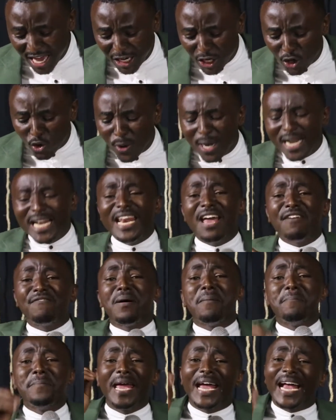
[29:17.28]
You will
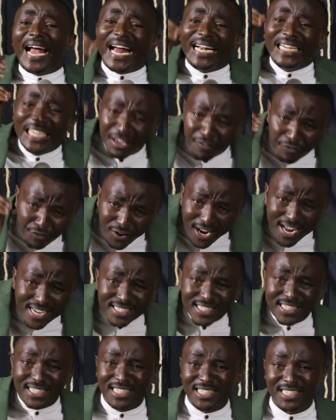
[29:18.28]
never make a
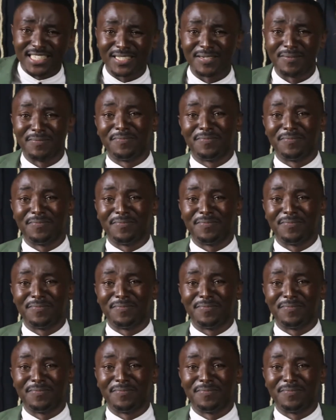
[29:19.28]
difference.